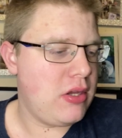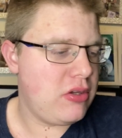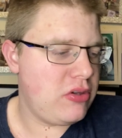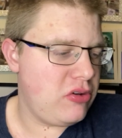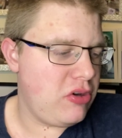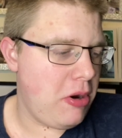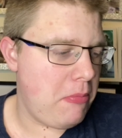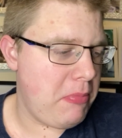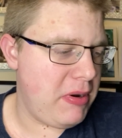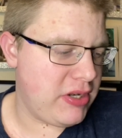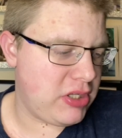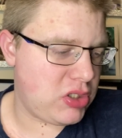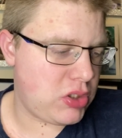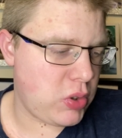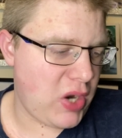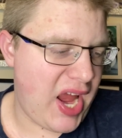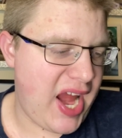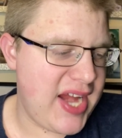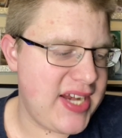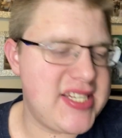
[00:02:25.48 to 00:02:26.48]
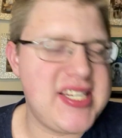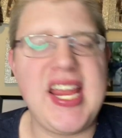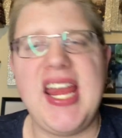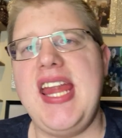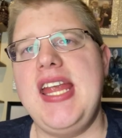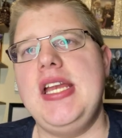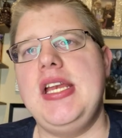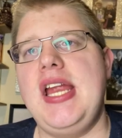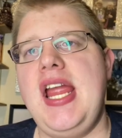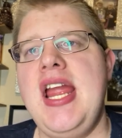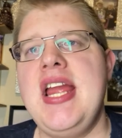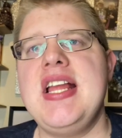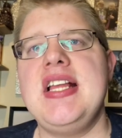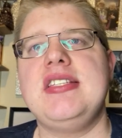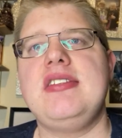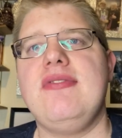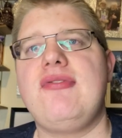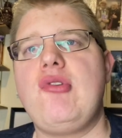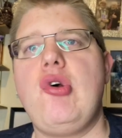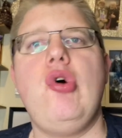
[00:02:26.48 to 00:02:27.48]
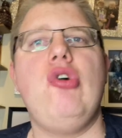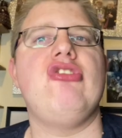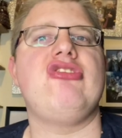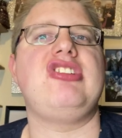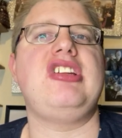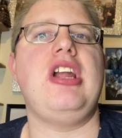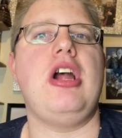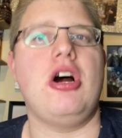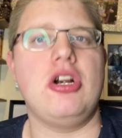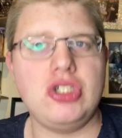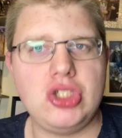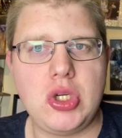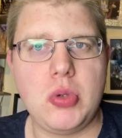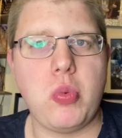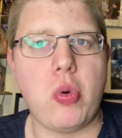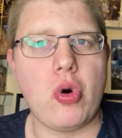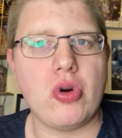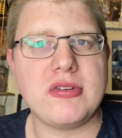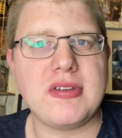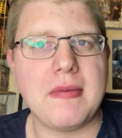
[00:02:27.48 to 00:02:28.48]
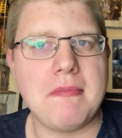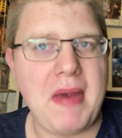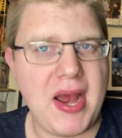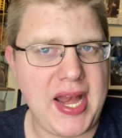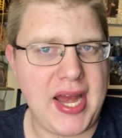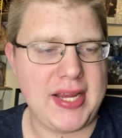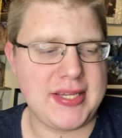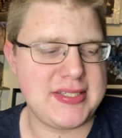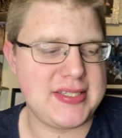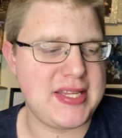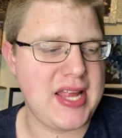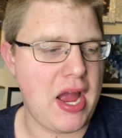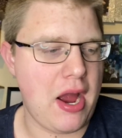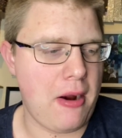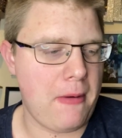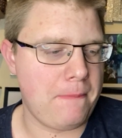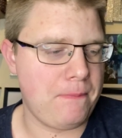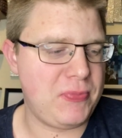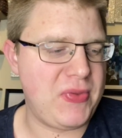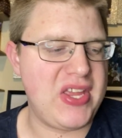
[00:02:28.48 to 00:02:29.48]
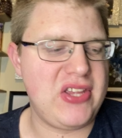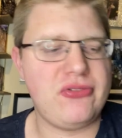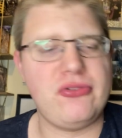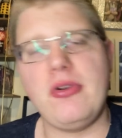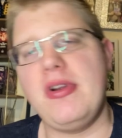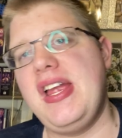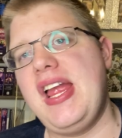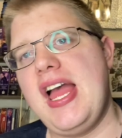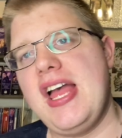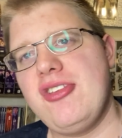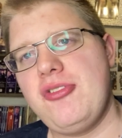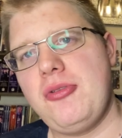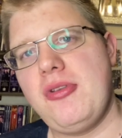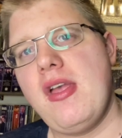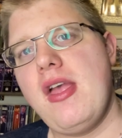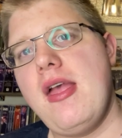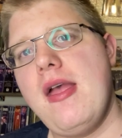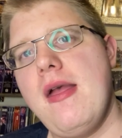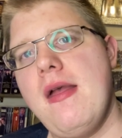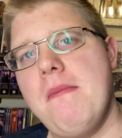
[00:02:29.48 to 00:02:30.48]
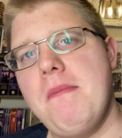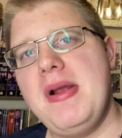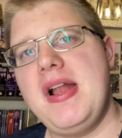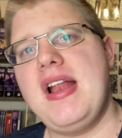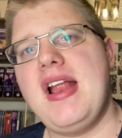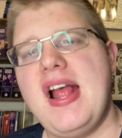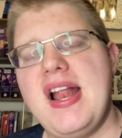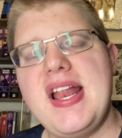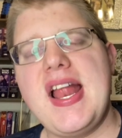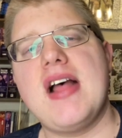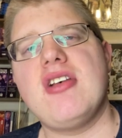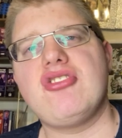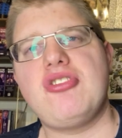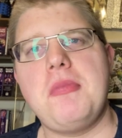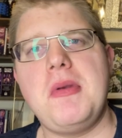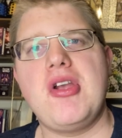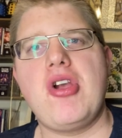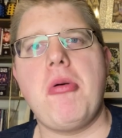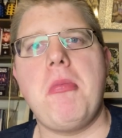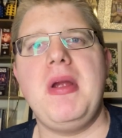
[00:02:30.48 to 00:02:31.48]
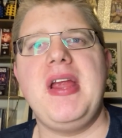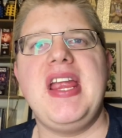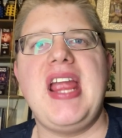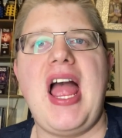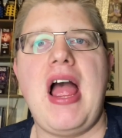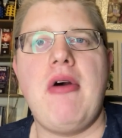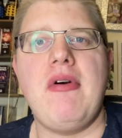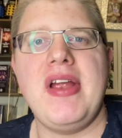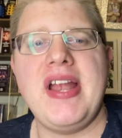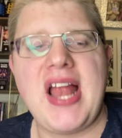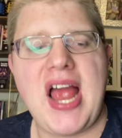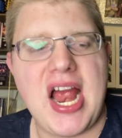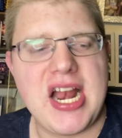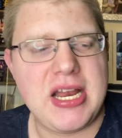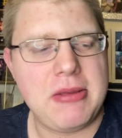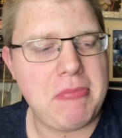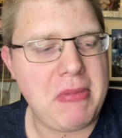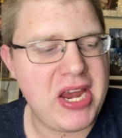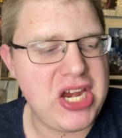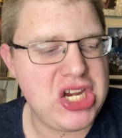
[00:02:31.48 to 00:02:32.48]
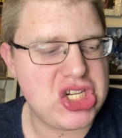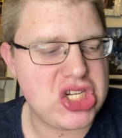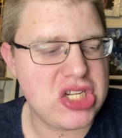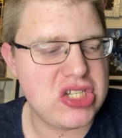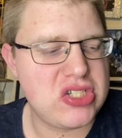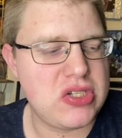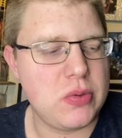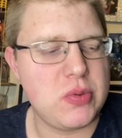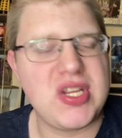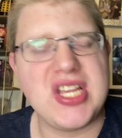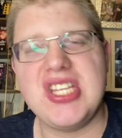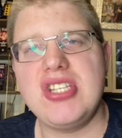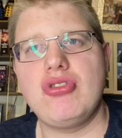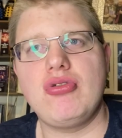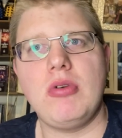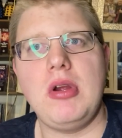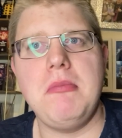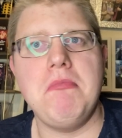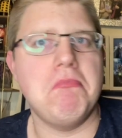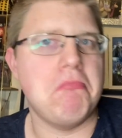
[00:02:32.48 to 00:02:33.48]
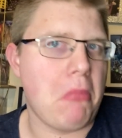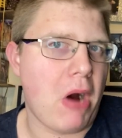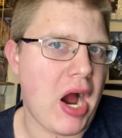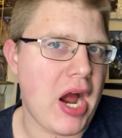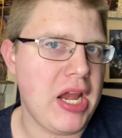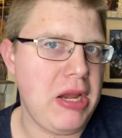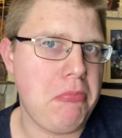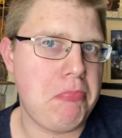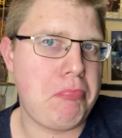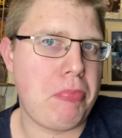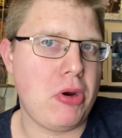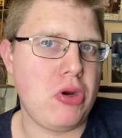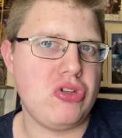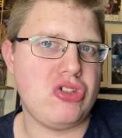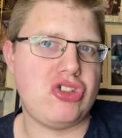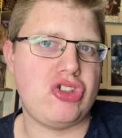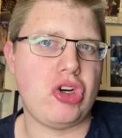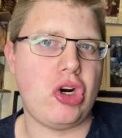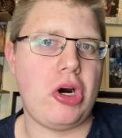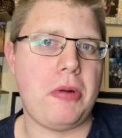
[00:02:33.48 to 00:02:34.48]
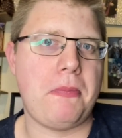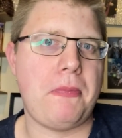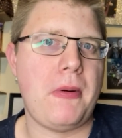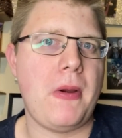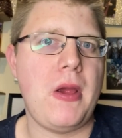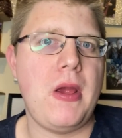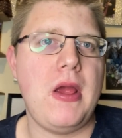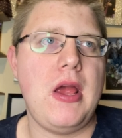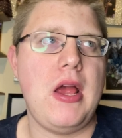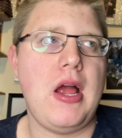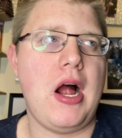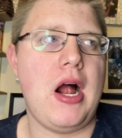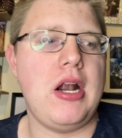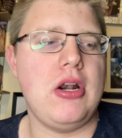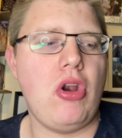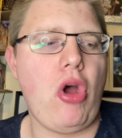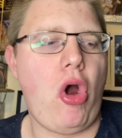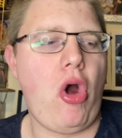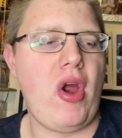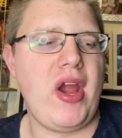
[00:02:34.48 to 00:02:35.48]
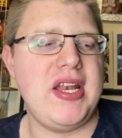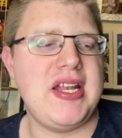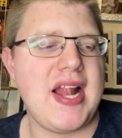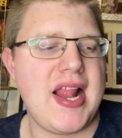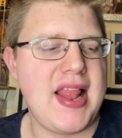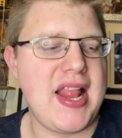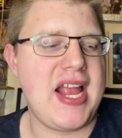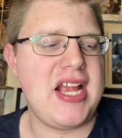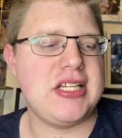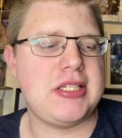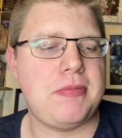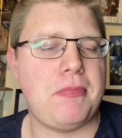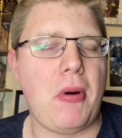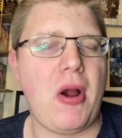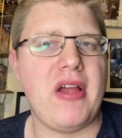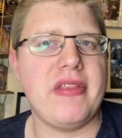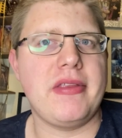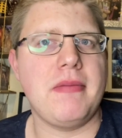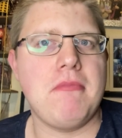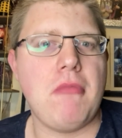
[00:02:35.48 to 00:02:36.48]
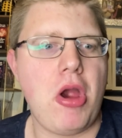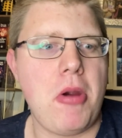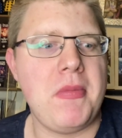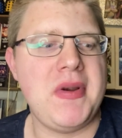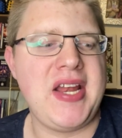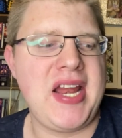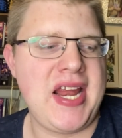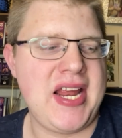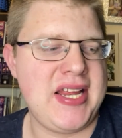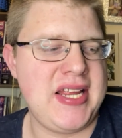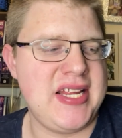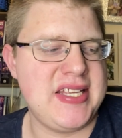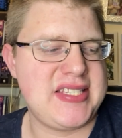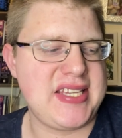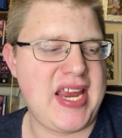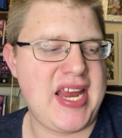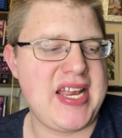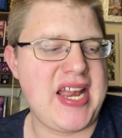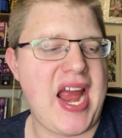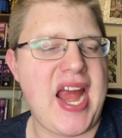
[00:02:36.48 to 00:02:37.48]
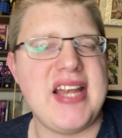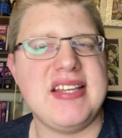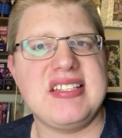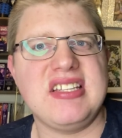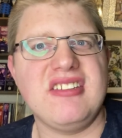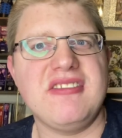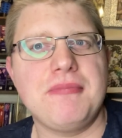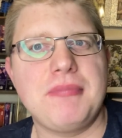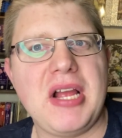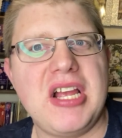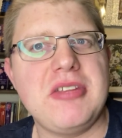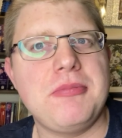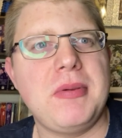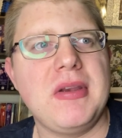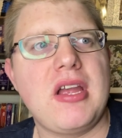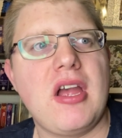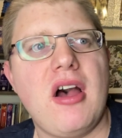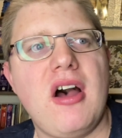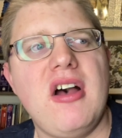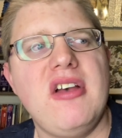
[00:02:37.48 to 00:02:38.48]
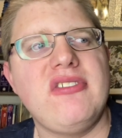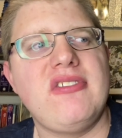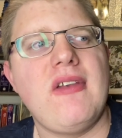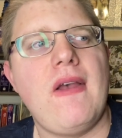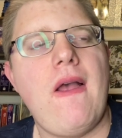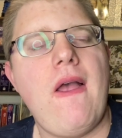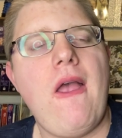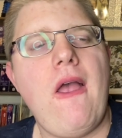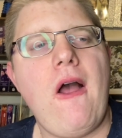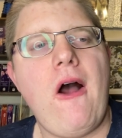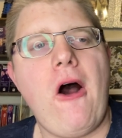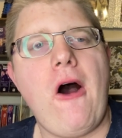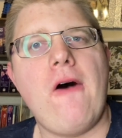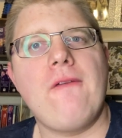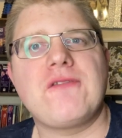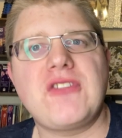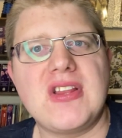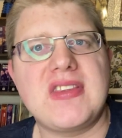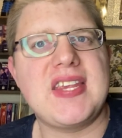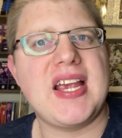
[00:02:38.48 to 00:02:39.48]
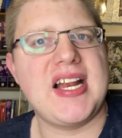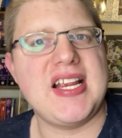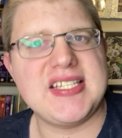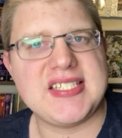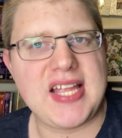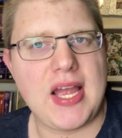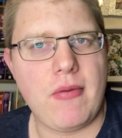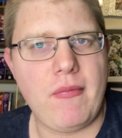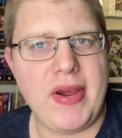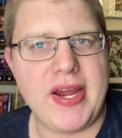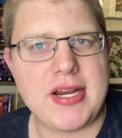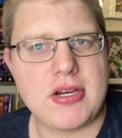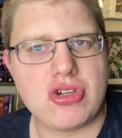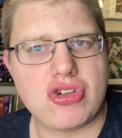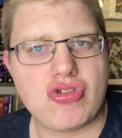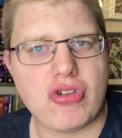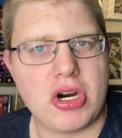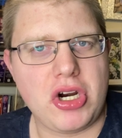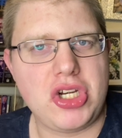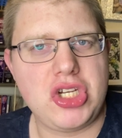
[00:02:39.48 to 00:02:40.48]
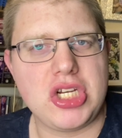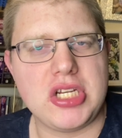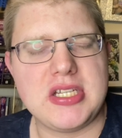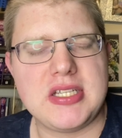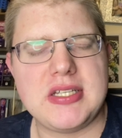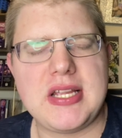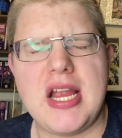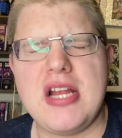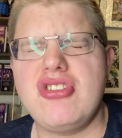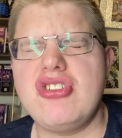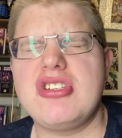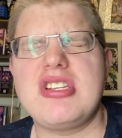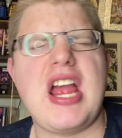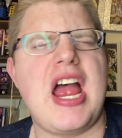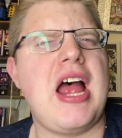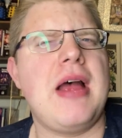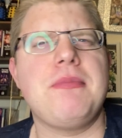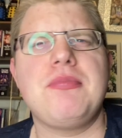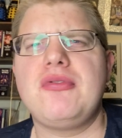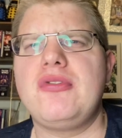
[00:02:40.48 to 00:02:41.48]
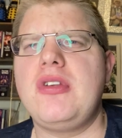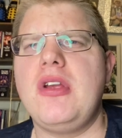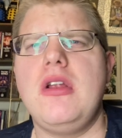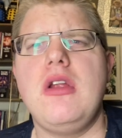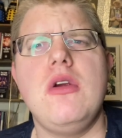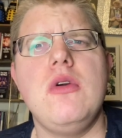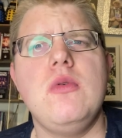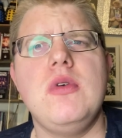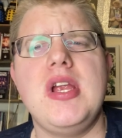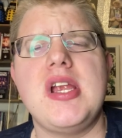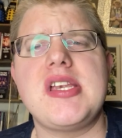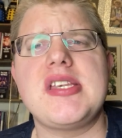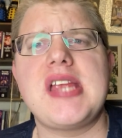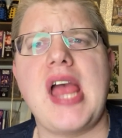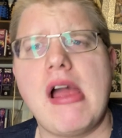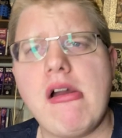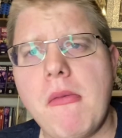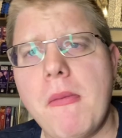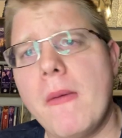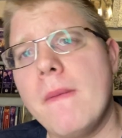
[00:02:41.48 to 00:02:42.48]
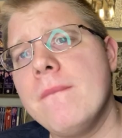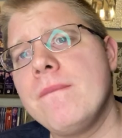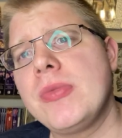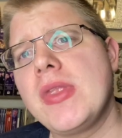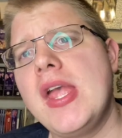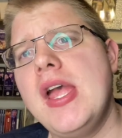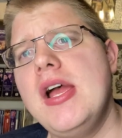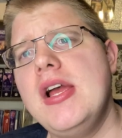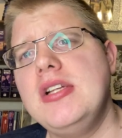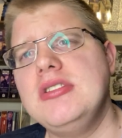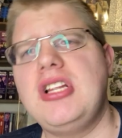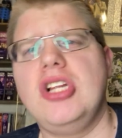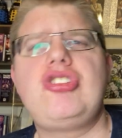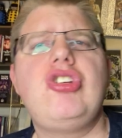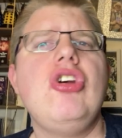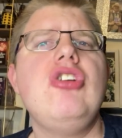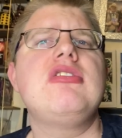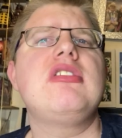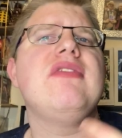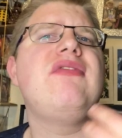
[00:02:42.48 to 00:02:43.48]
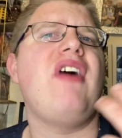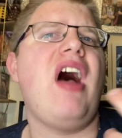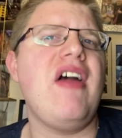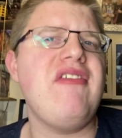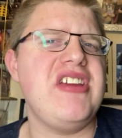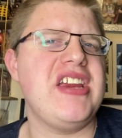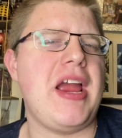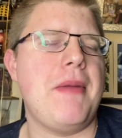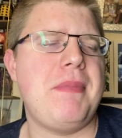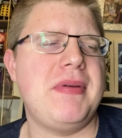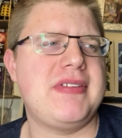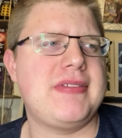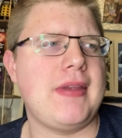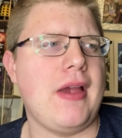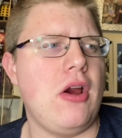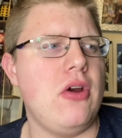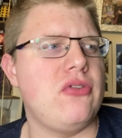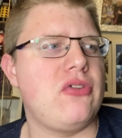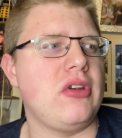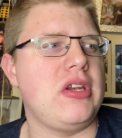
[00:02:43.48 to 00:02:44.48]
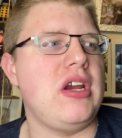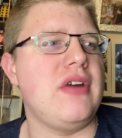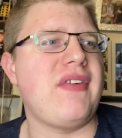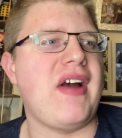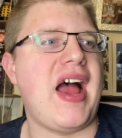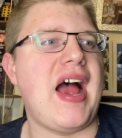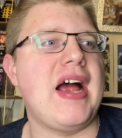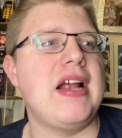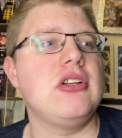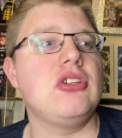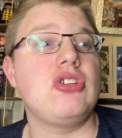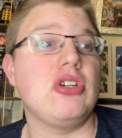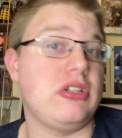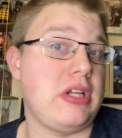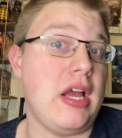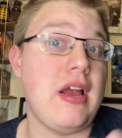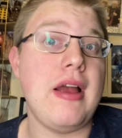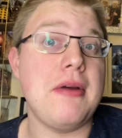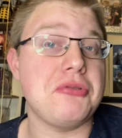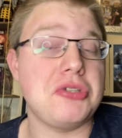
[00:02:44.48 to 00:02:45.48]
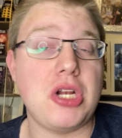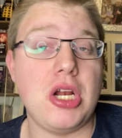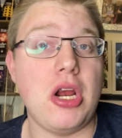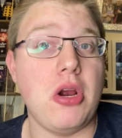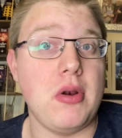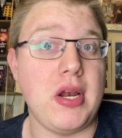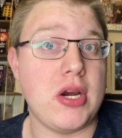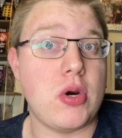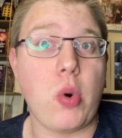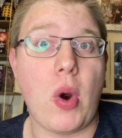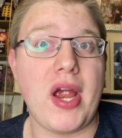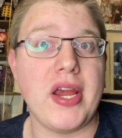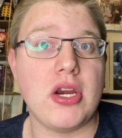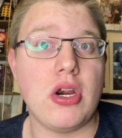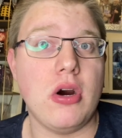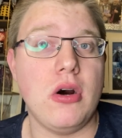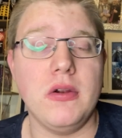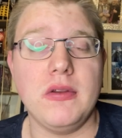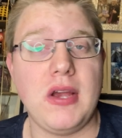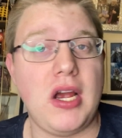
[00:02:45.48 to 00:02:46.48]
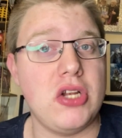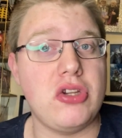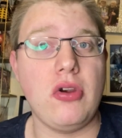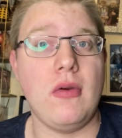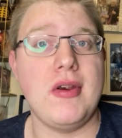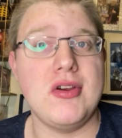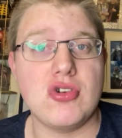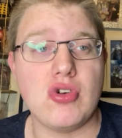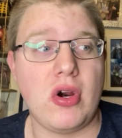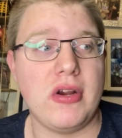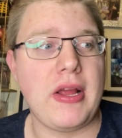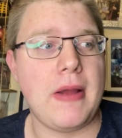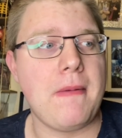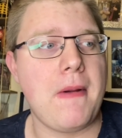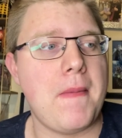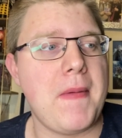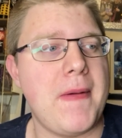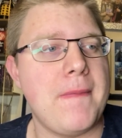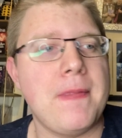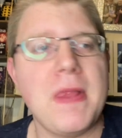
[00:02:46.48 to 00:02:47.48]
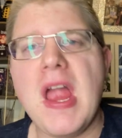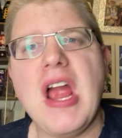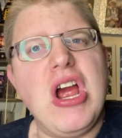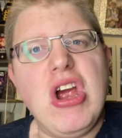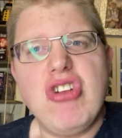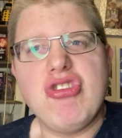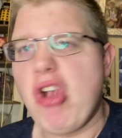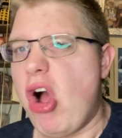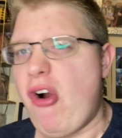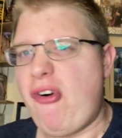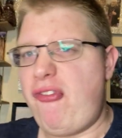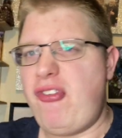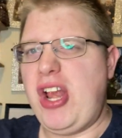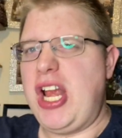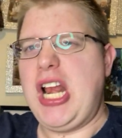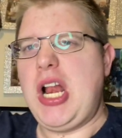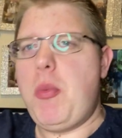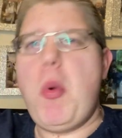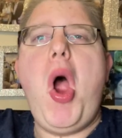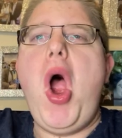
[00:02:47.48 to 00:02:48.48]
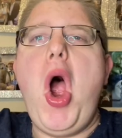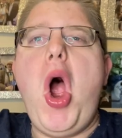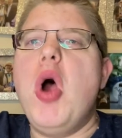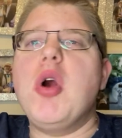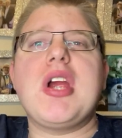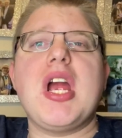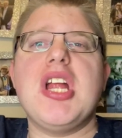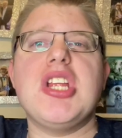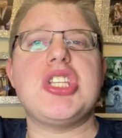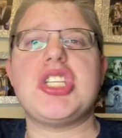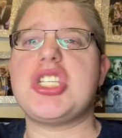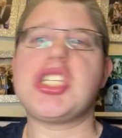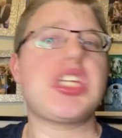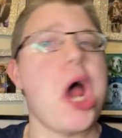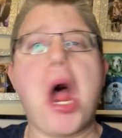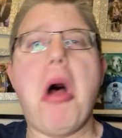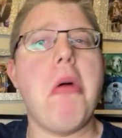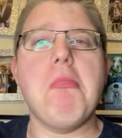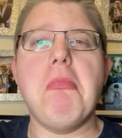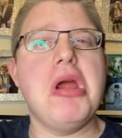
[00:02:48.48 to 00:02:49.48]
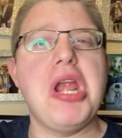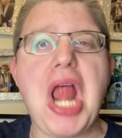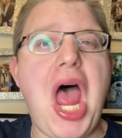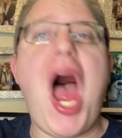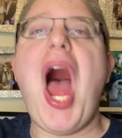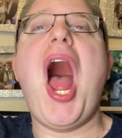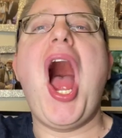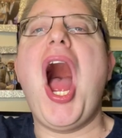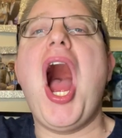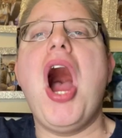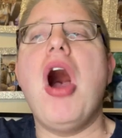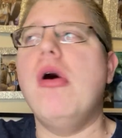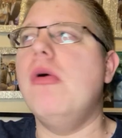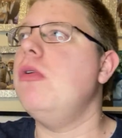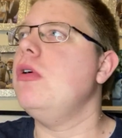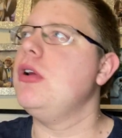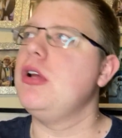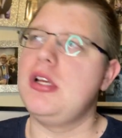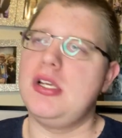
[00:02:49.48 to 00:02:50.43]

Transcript: Number 18, it is, of course, The Underwater Menace. Now, this story has been announced to be coming out in animation, so this story might boost up a lot in the list, but at the moment it is in 18th place because of the tallsnap reconstructions. They're just absolutely terrible. The two surviving episodes, on the other hand, they're absolutely quite good. I do enjoy them. I mean, nothing in the world can stop me now.